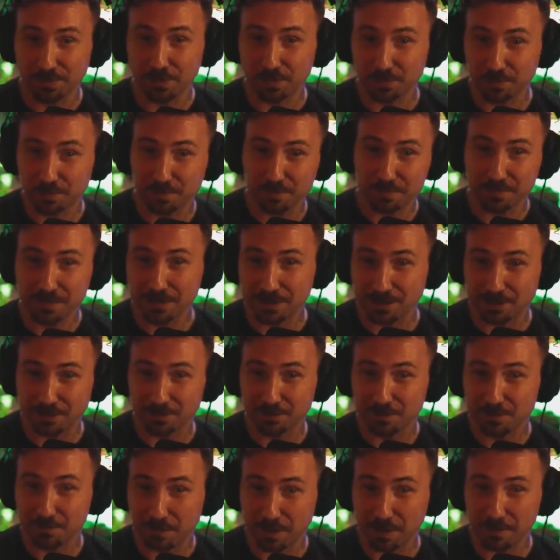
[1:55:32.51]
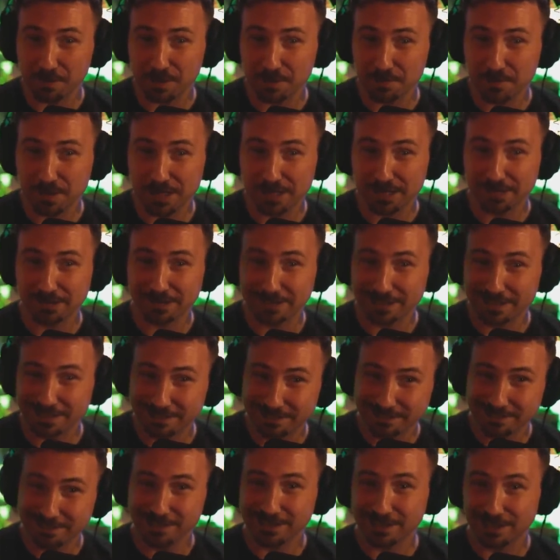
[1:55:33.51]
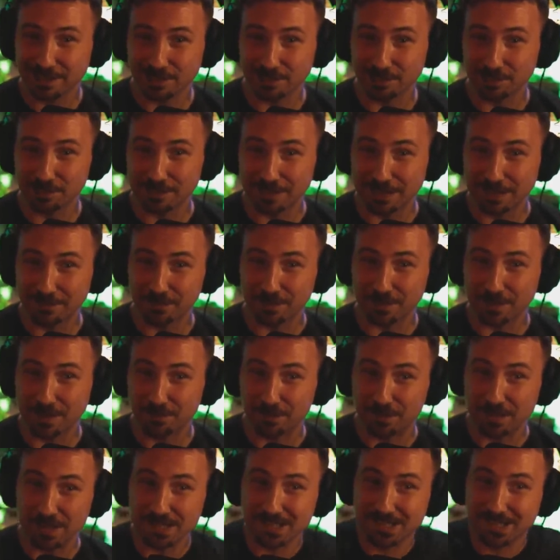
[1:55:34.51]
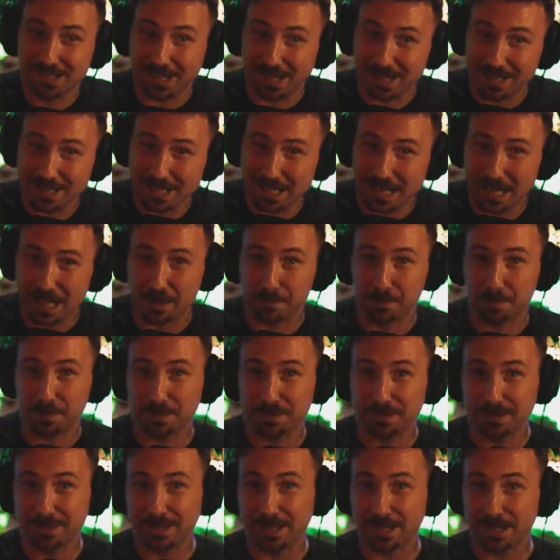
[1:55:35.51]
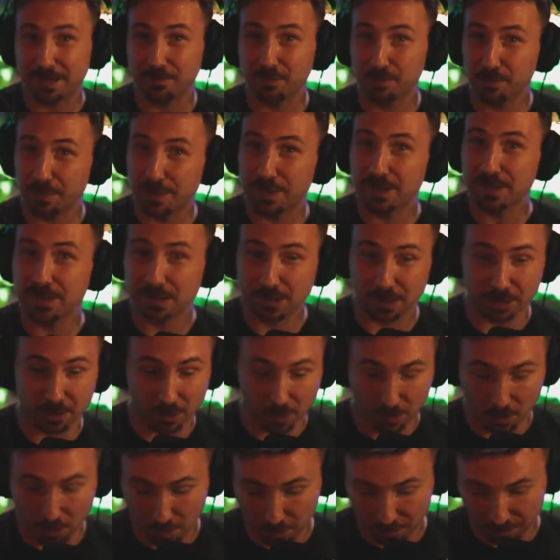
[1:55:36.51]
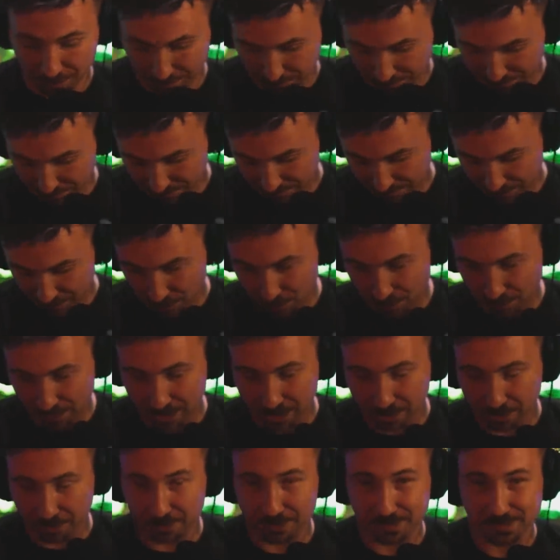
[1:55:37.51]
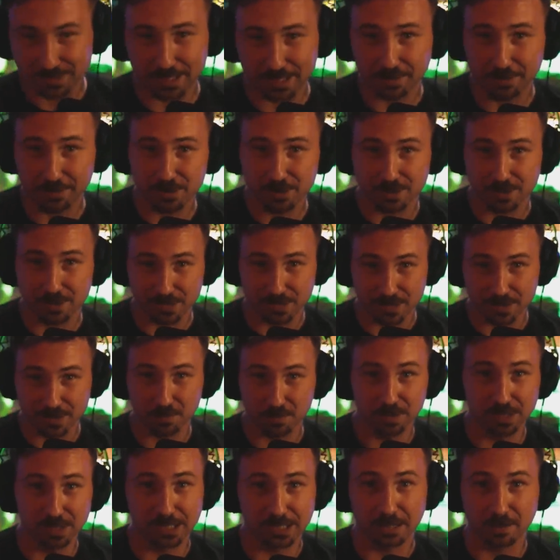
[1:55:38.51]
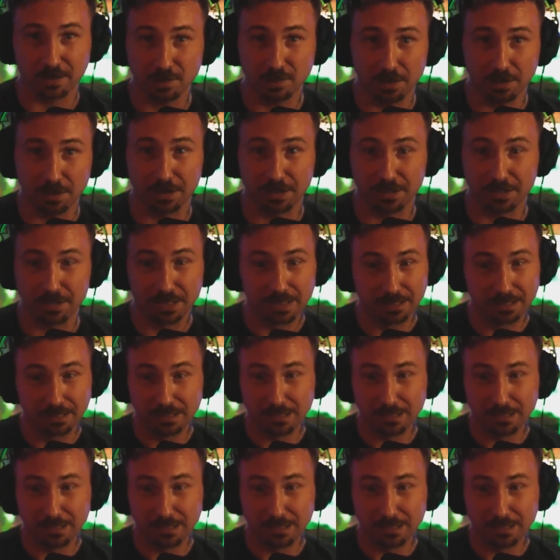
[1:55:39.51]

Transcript: They're you know, it's probably going to make it like, you know, if if this does happen, then everybody's going to go, "Oh, the UKR intelligence is really good."